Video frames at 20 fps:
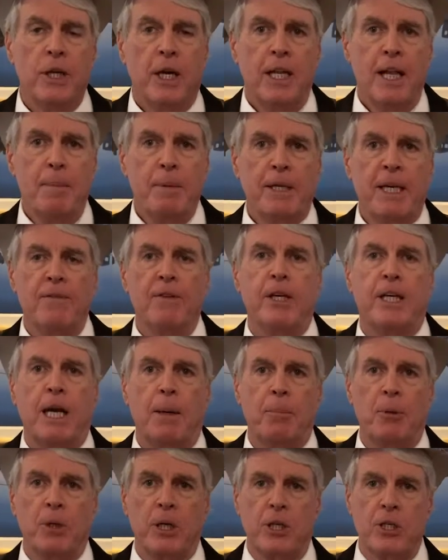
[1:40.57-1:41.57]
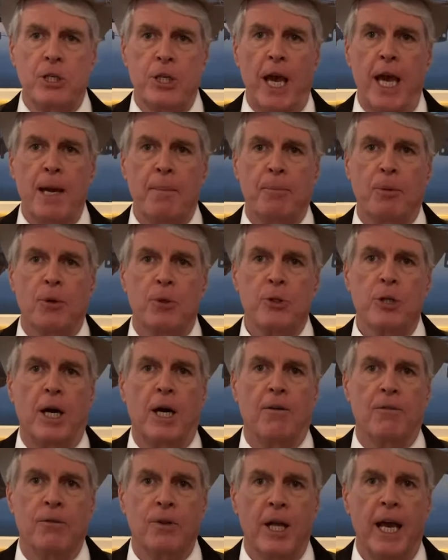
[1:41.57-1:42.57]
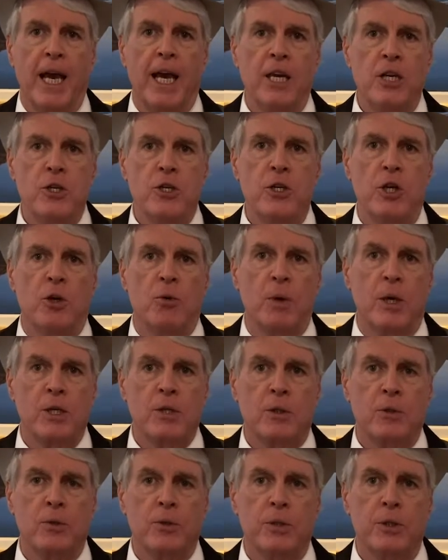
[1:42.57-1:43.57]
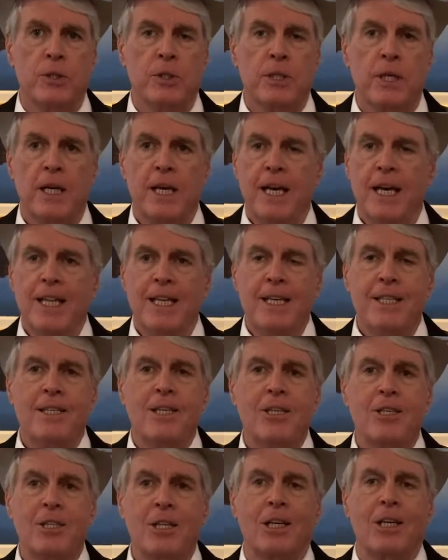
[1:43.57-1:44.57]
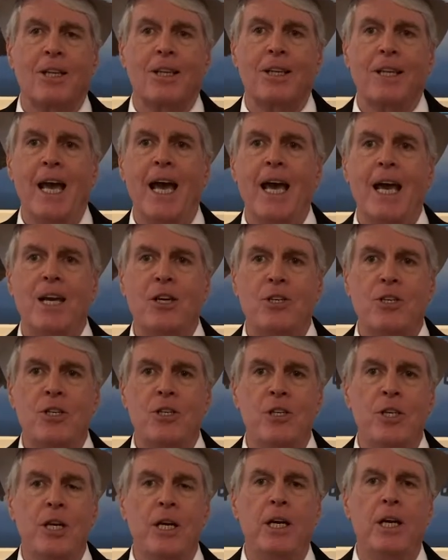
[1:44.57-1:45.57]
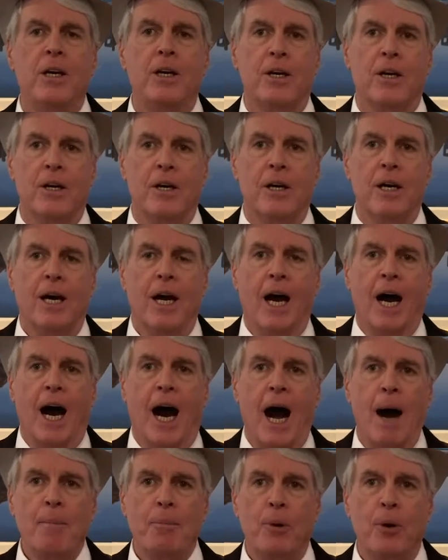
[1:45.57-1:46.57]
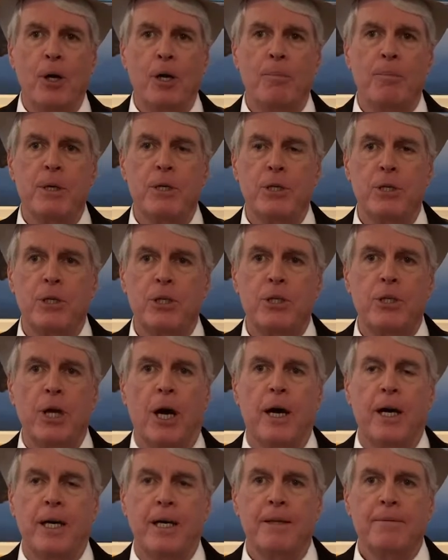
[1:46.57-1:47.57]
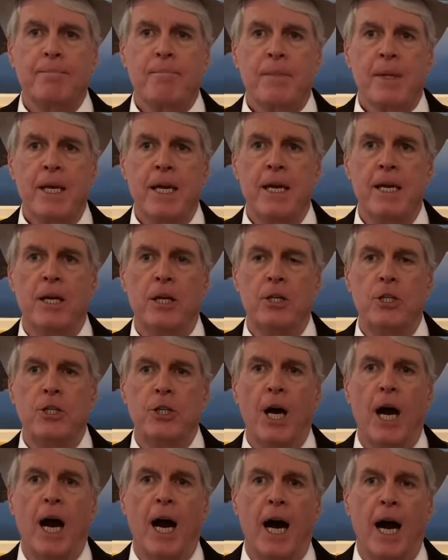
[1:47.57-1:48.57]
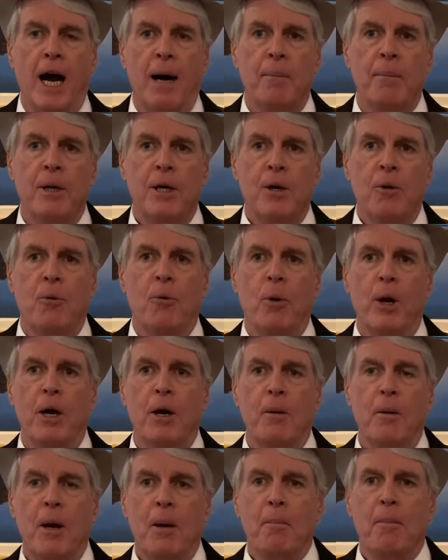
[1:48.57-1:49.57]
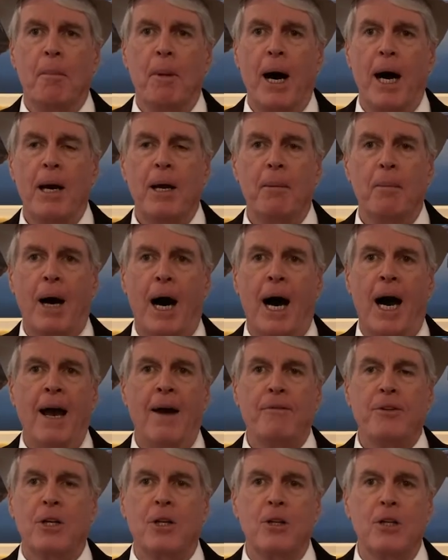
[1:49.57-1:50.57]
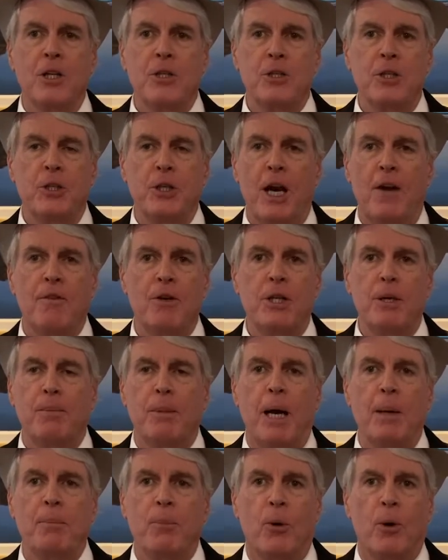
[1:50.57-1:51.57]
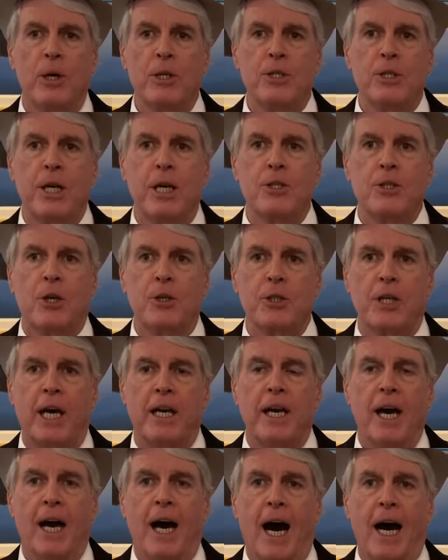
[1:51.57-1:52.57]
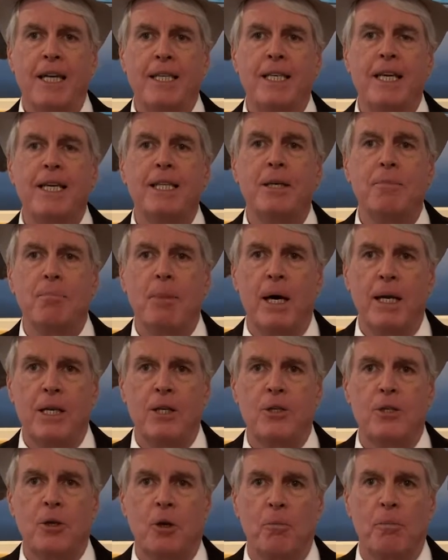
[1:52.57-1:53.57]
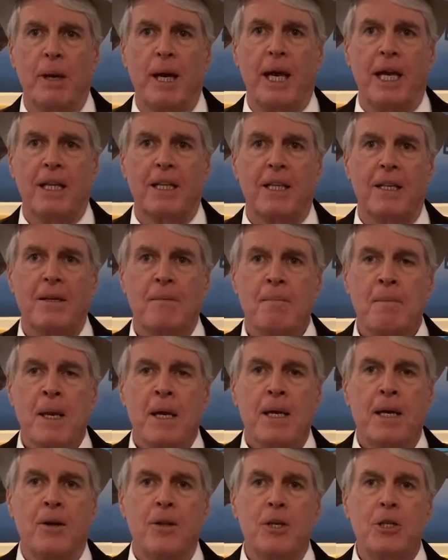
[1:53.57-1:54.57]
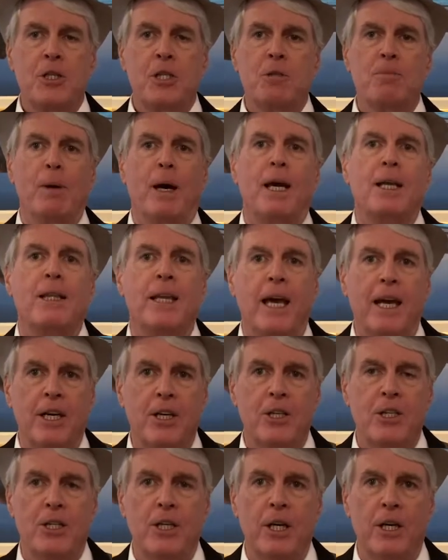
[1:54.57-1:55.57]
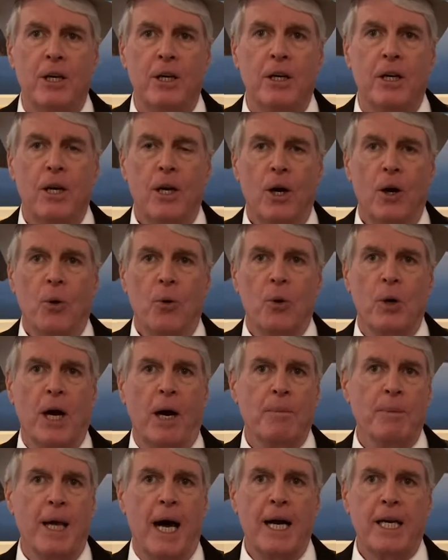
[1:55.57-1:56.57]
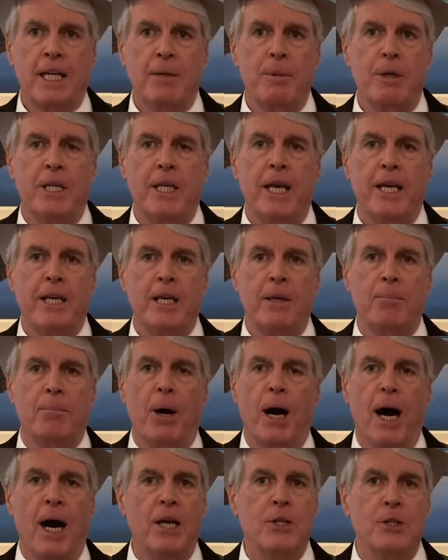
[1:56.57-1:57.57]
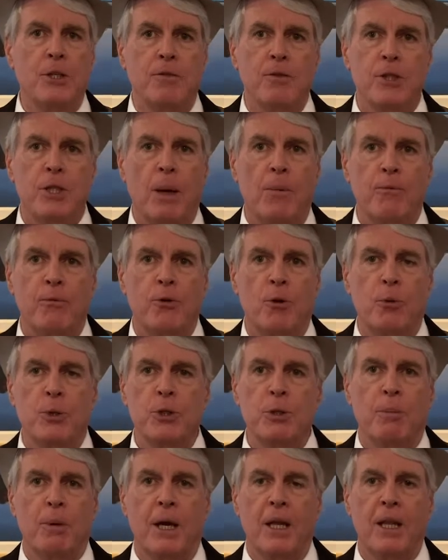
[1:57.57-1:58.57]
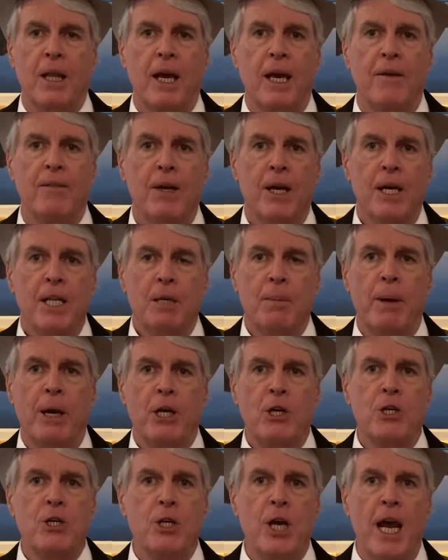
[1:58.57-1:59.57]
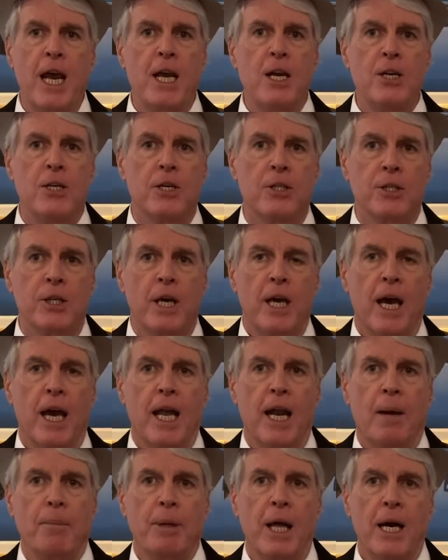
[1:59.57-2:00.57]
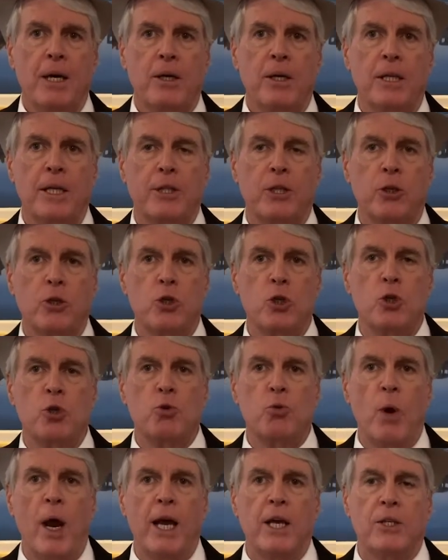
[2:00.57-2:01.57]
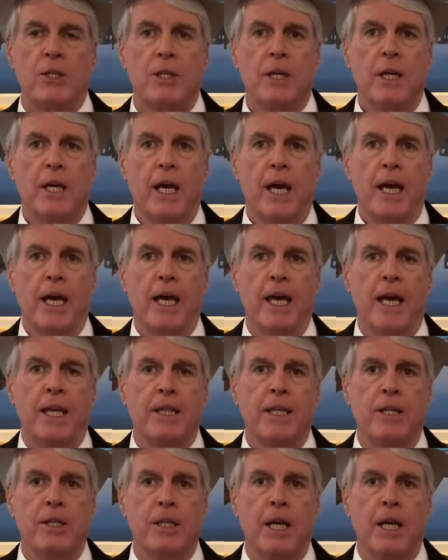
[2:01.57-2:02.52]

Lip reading: let me give you a couple examples of last year resolutions. This is the last year I'm going to be stuck in a job where I have to listen to everything my boss says because I need the money so badly. This is my last year where I'm not going to be taking positive step forwards in my life to make changes. And I'm not going to let the stress that